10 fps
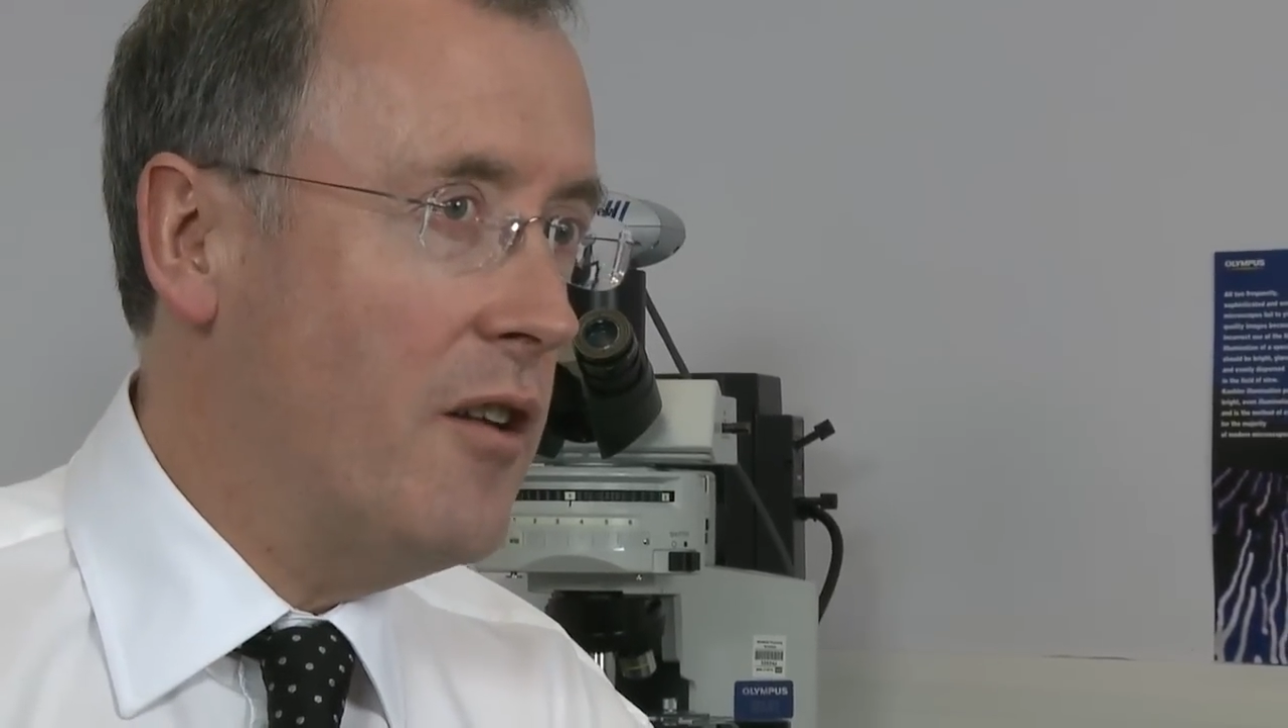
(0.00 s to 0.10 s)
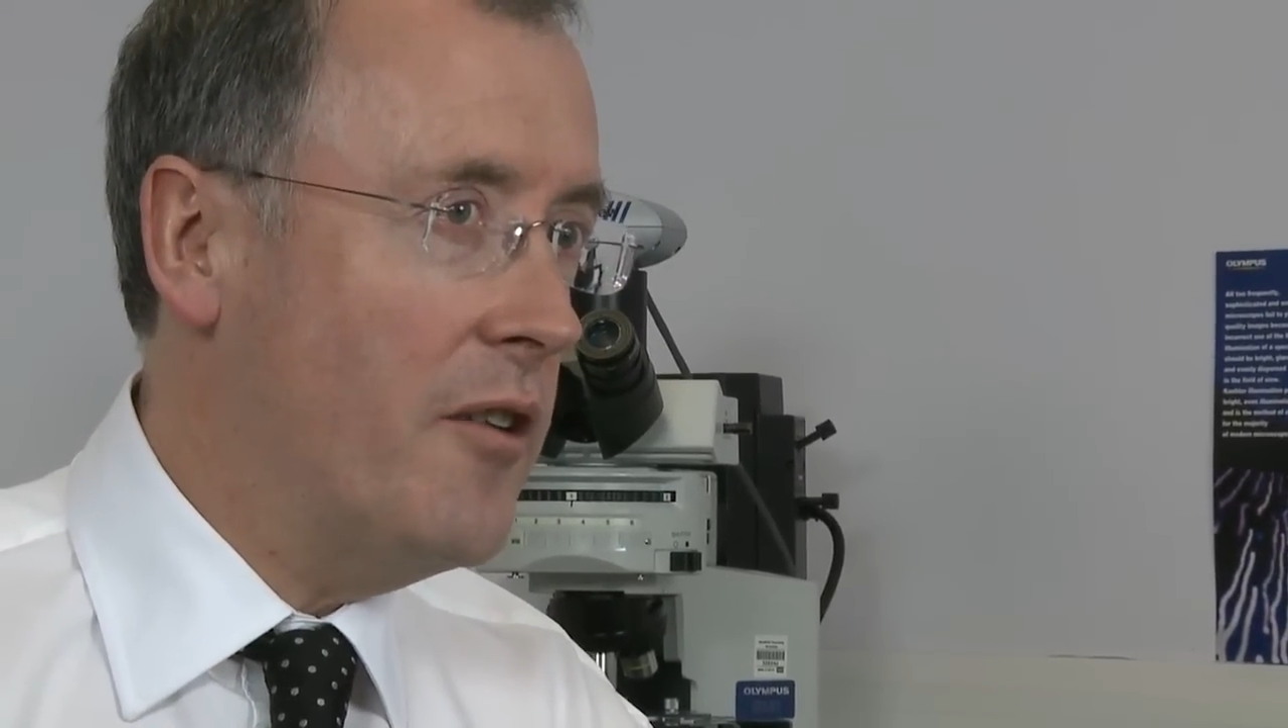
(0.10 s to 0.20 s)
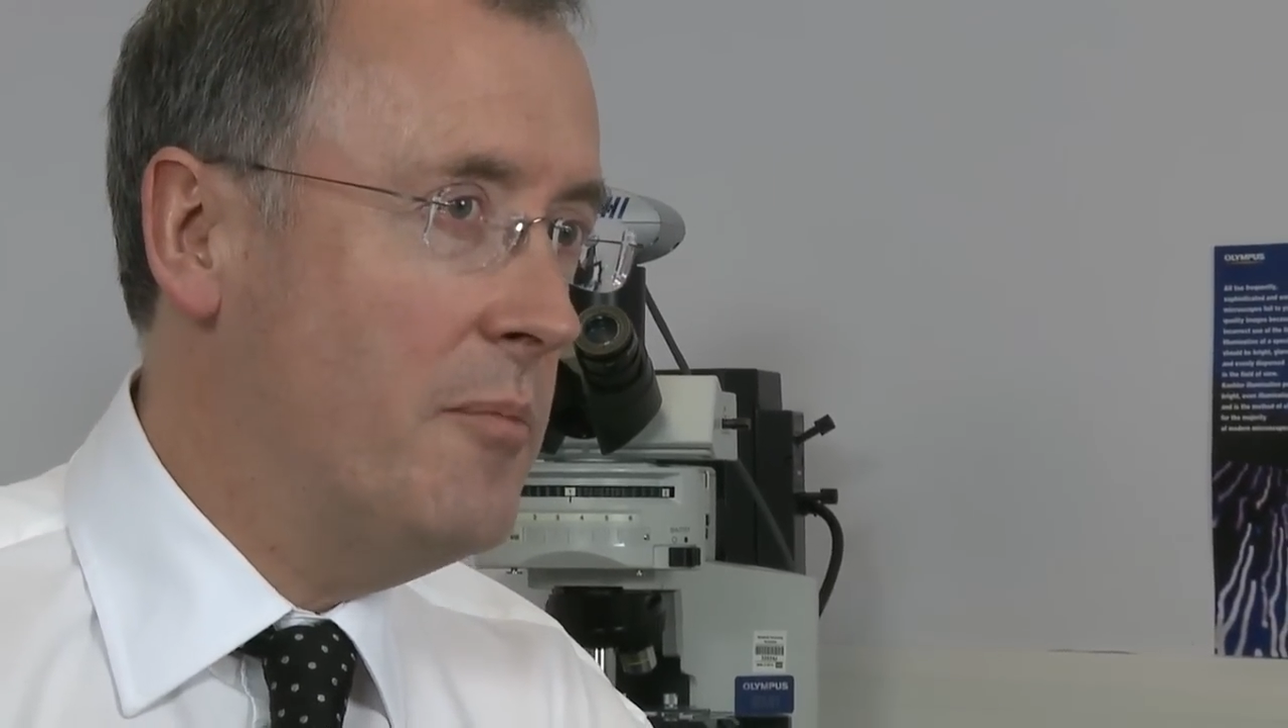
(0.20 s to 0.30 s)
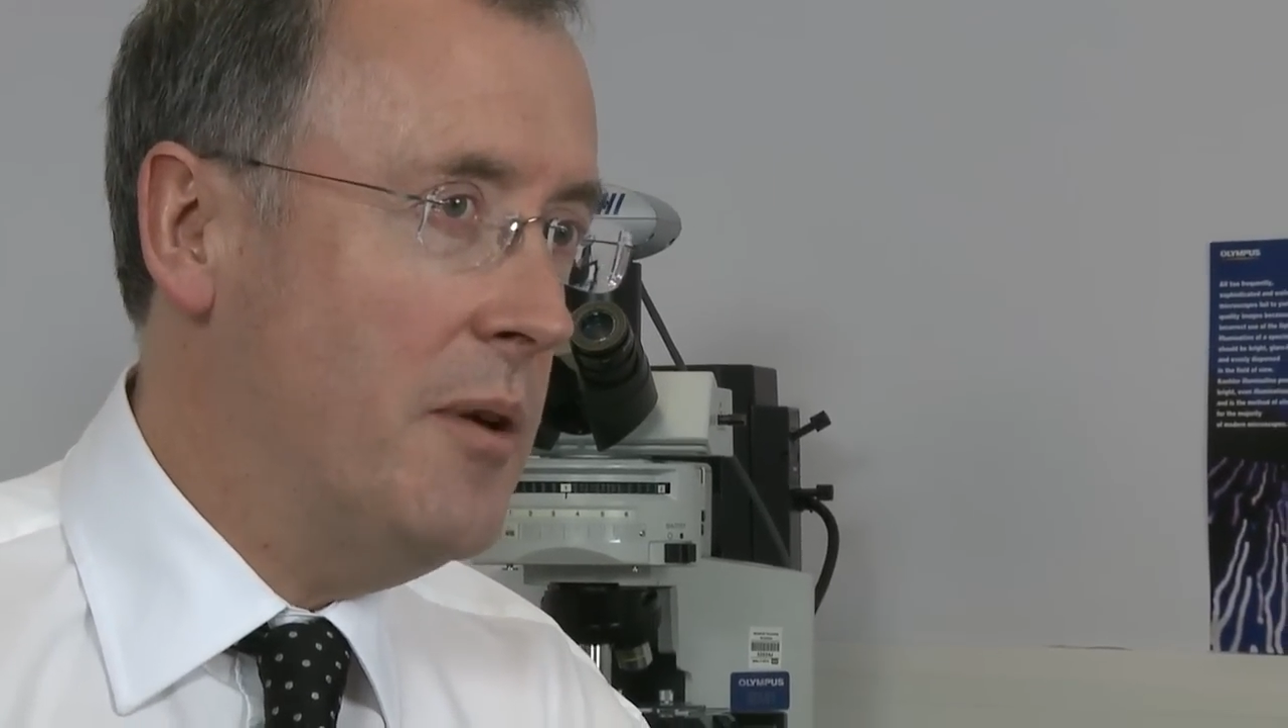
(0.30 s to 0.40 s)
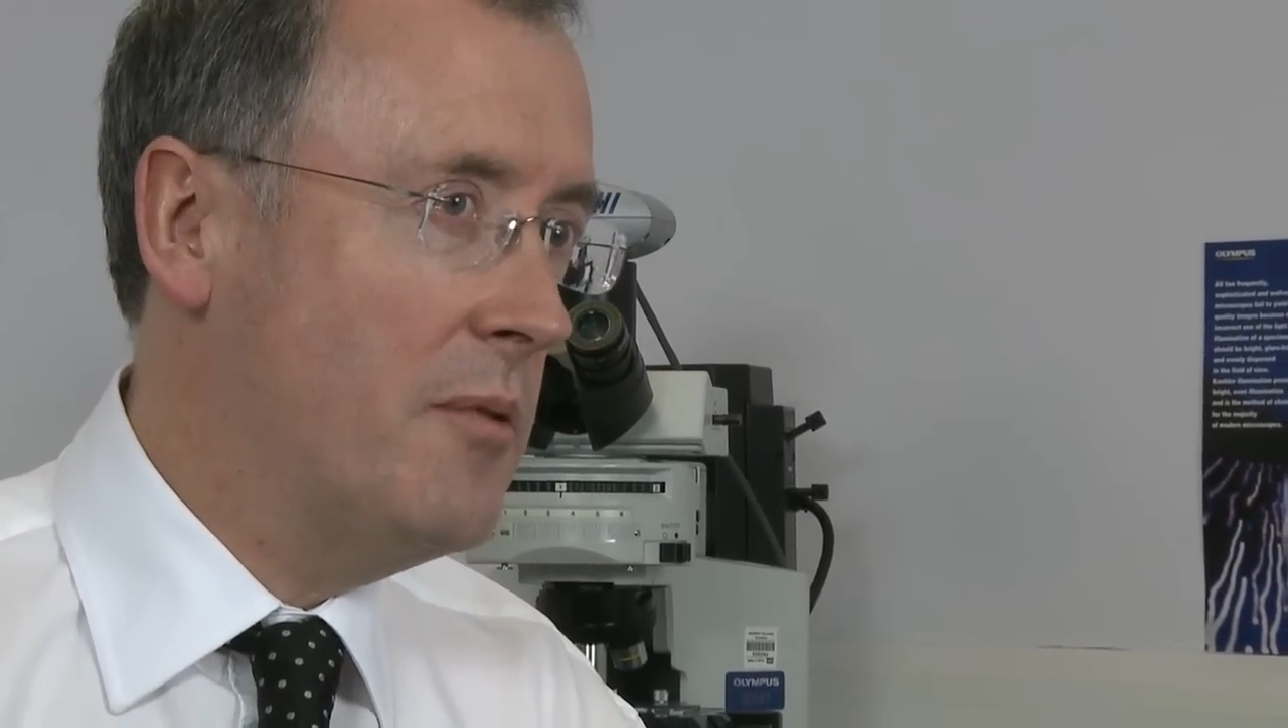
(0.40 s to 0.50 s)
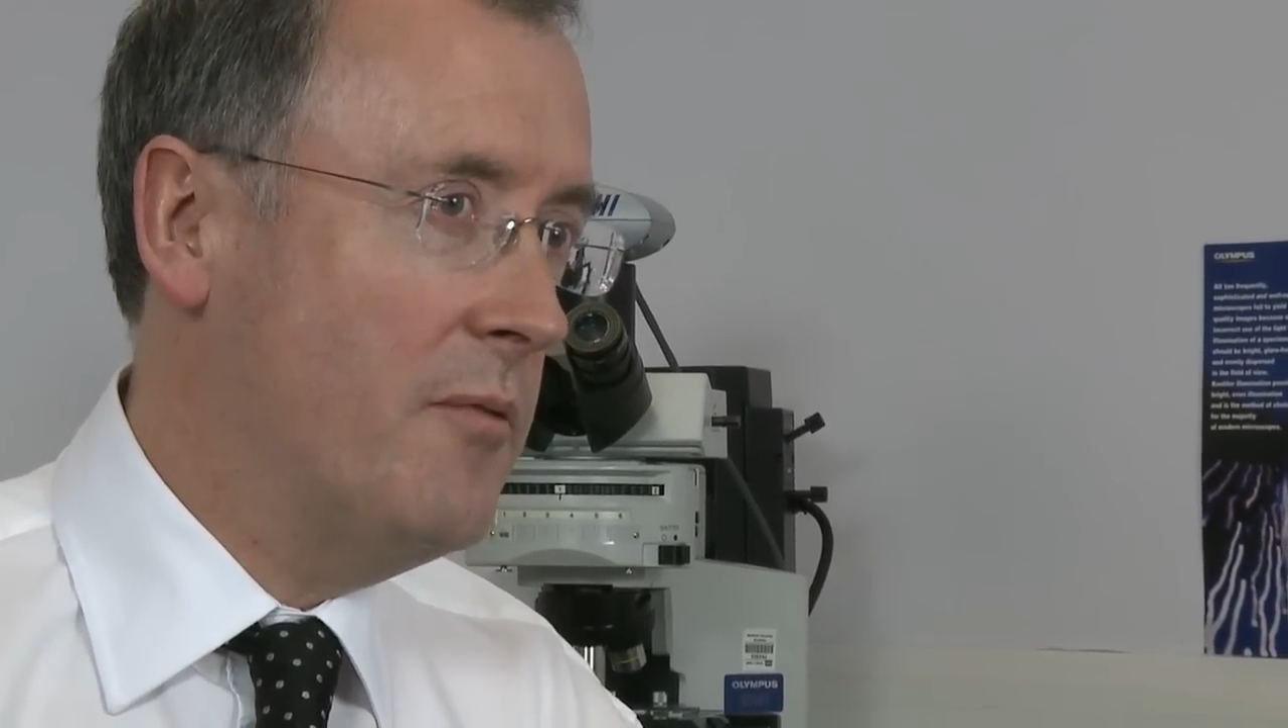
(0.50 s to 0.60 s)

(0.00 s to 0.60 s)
lot of people